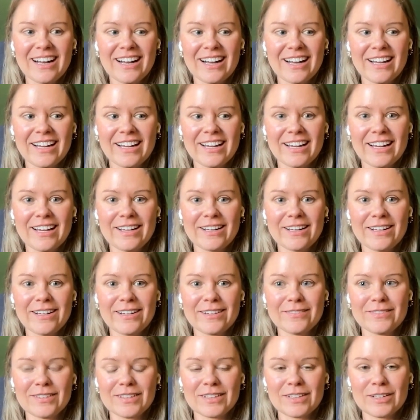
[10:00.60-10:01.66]
I
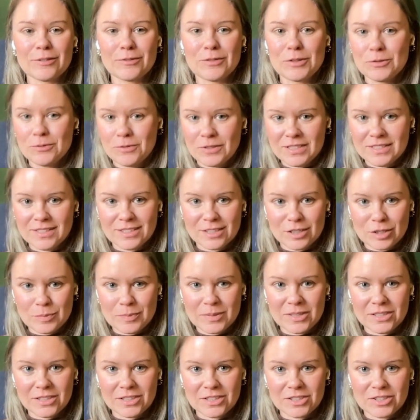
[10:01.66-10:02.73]
have a few friends that are
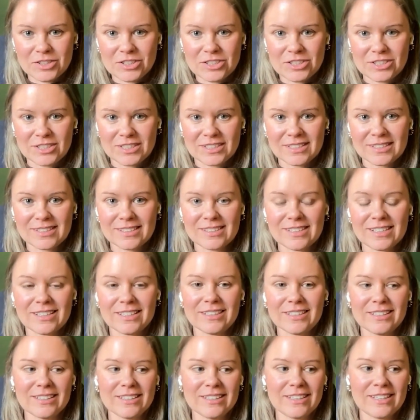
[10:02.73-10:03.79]
pediatricians,
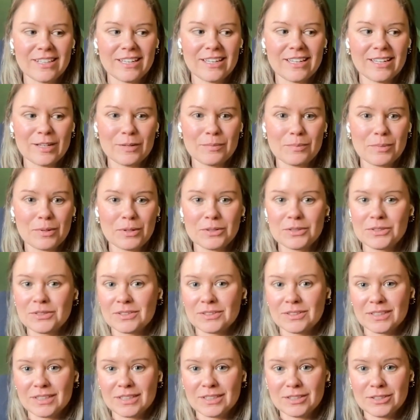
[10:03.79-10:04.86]
and they
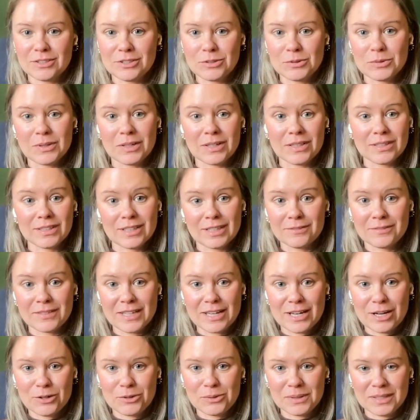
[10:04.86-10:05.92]
personally do not love
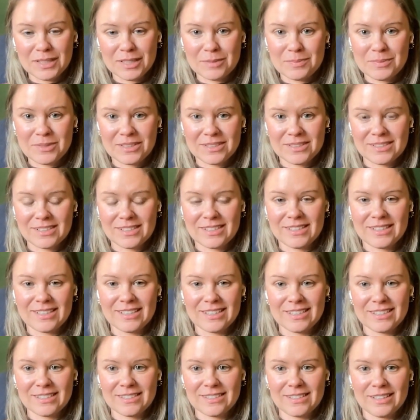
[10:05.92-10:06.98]
the Owlet because they
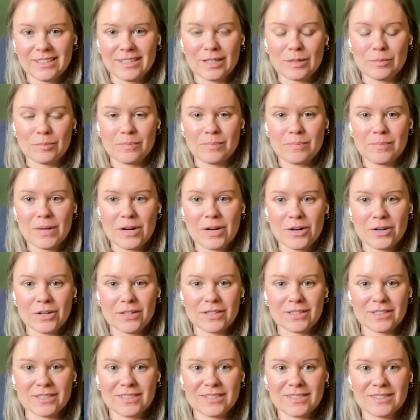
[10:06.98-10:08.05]
think it's like a
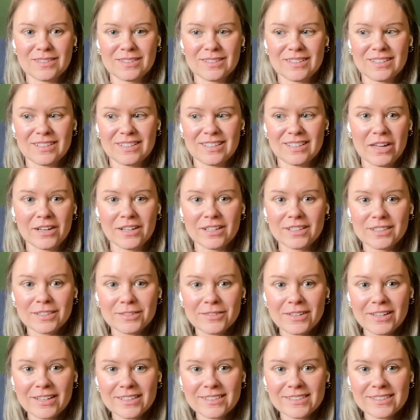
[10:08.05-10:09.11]
parent panic
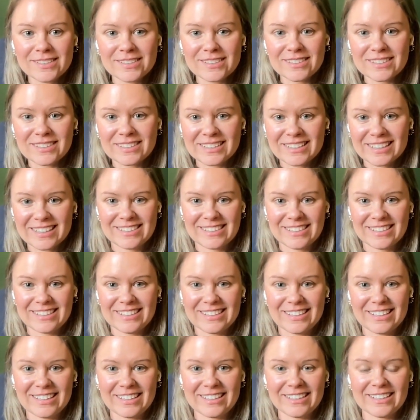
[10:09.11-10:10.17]
device. They
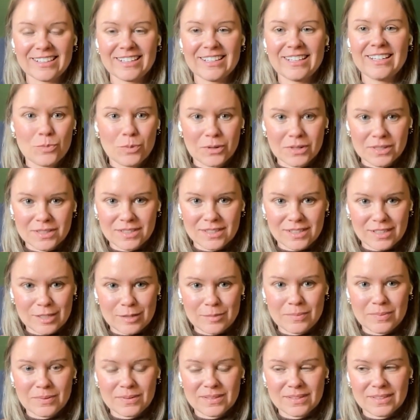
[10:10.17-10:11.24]
said that newborn
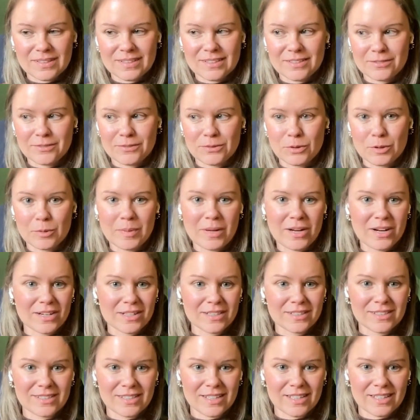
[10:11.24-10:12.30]
sleep for
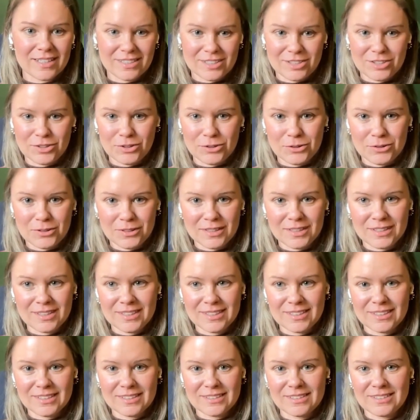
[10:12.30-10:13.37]
parents and children
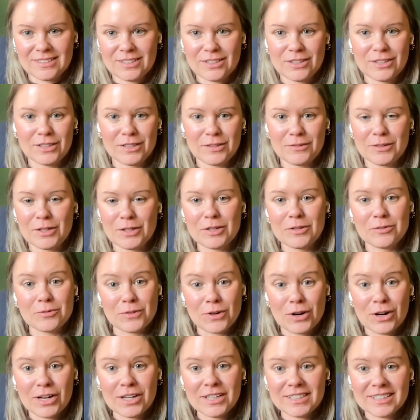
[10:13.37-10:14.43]
is already very
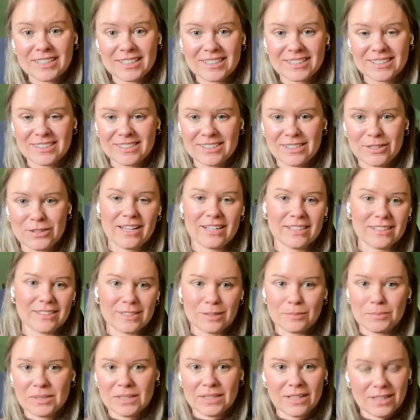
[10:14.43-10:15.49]
fraught, and adding
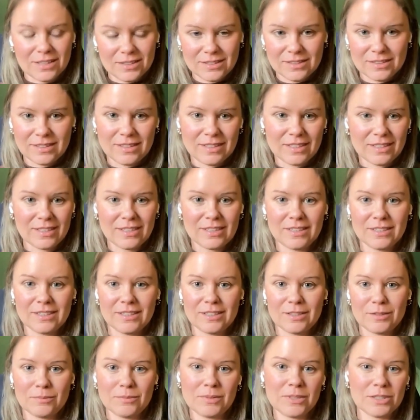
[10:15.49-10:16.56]
something else that the
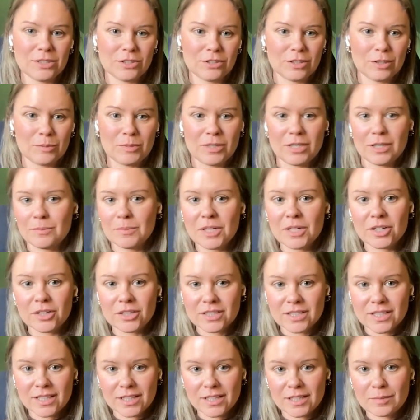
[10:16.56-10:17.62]
kid could potentially become
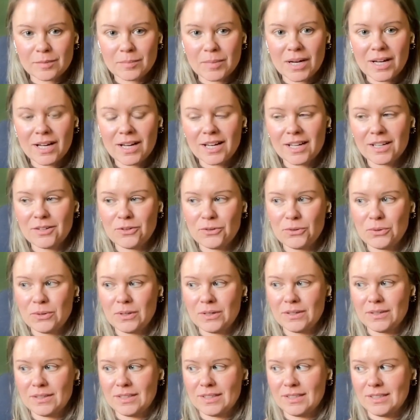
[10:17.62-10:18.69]
irritated by
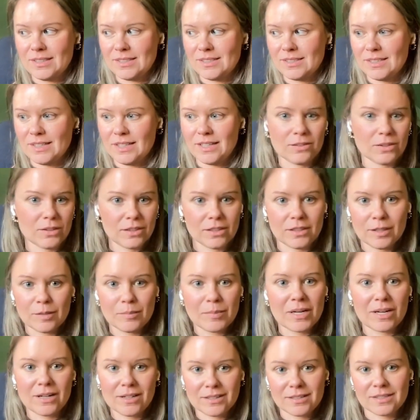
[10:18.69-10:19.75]
or that is alerting the
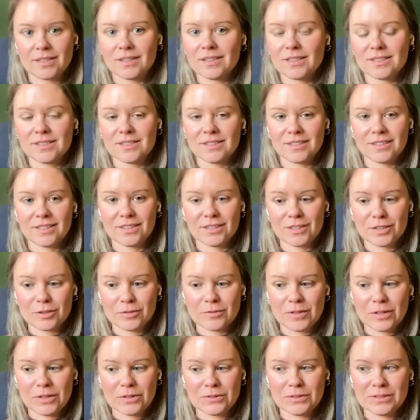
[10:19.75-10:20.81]
parents constantly on
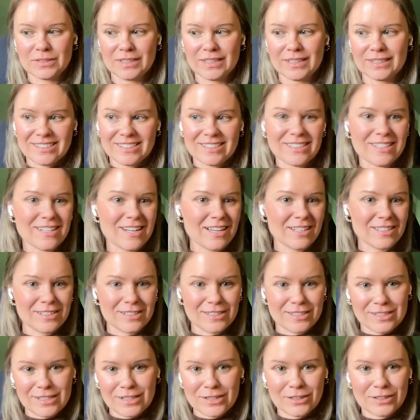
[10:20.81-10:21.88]
their phones doesn't
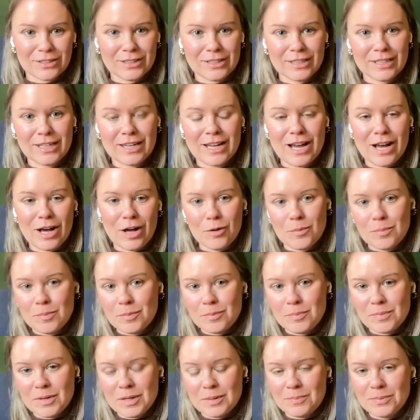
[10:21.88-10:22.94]
necessarily help
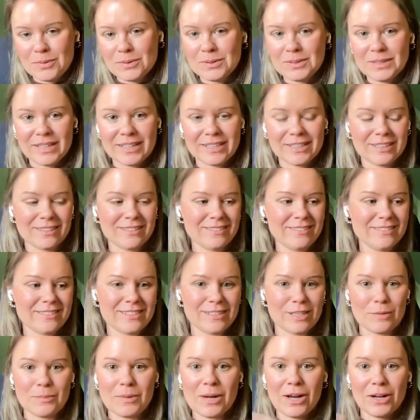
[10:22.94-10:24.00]
people. Like
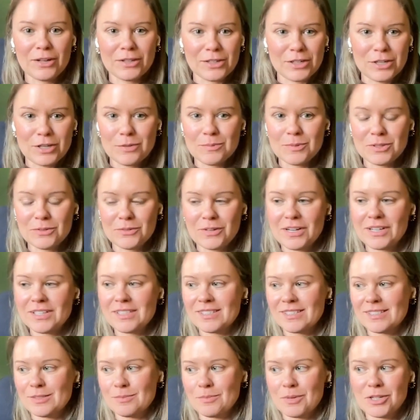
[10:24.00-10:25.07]
somehow the human
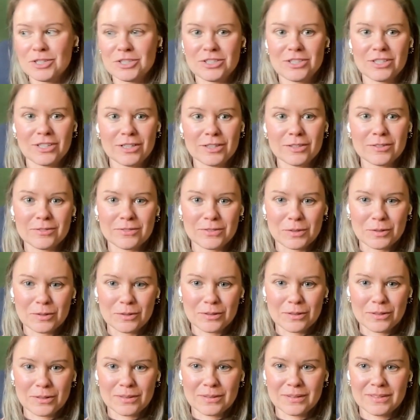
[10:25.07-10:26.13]
race has marched on
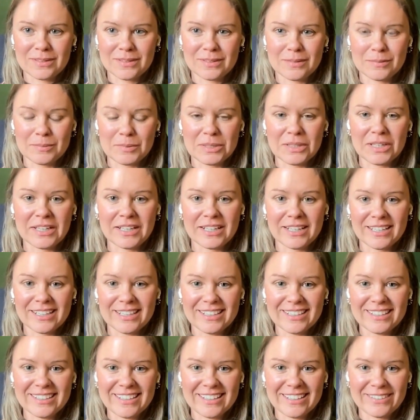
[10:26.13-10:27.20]
for
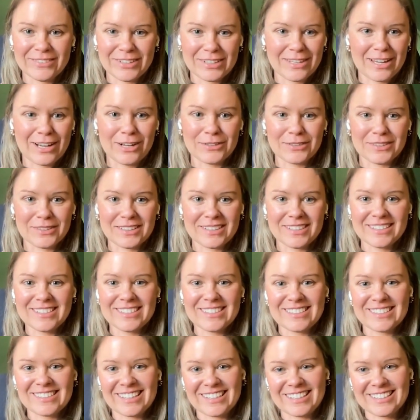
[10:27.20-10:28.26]
millennia without
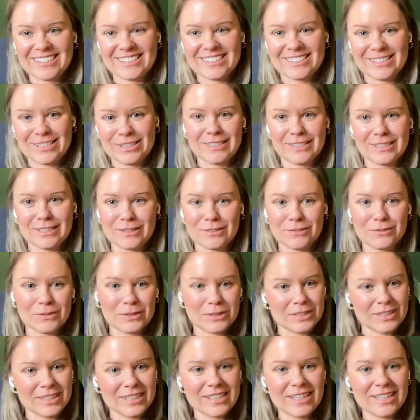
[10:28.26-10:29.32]
this, and is it
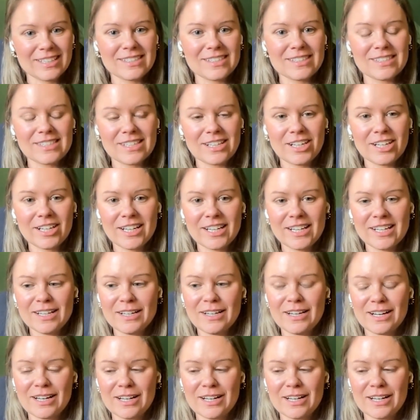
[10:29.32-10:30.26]
really necessary?